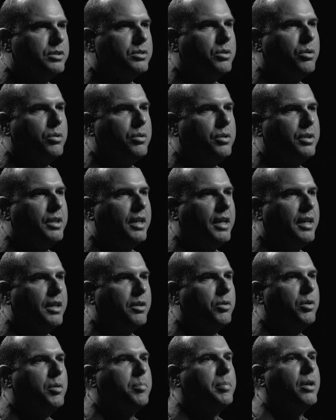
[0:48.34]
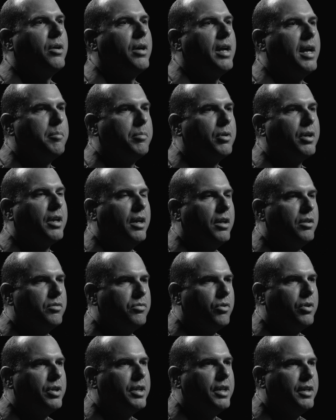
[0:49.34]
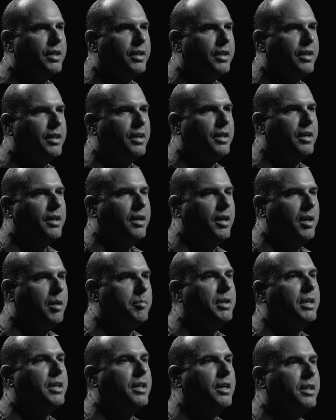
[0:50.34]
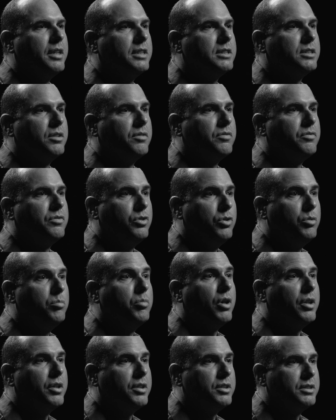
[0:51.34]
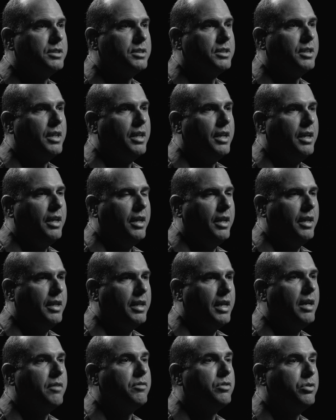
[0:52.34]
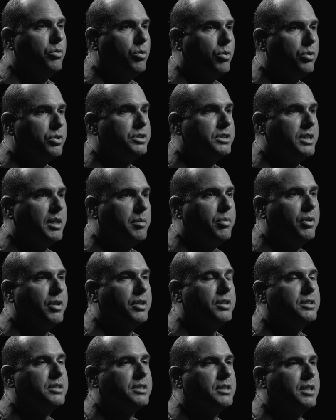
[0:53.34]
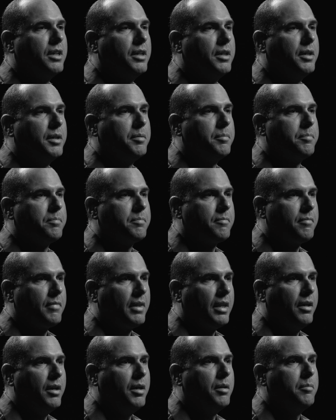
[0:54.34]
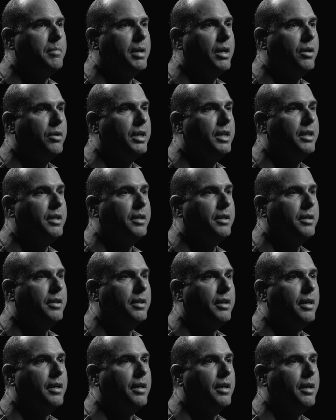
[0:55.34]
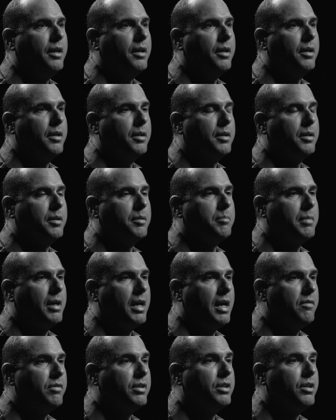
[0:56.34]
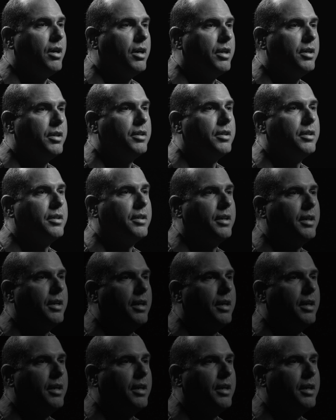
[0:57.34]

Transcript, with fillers: years old. I grew up in Alhambra, California. I'm the youngest of two brothers, and I have two older stepbrothers. Um, I'm married. Um, I have a daughter